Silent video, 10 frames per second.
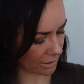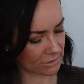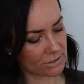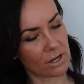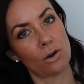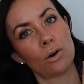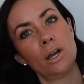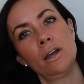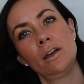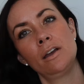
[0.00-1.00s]
And so
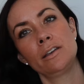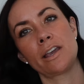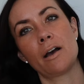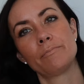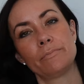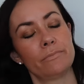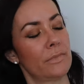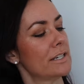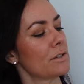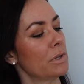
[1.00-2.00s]
yeah,
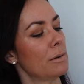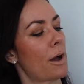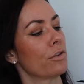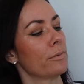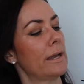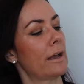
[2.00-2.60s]
It doesn't really bother me,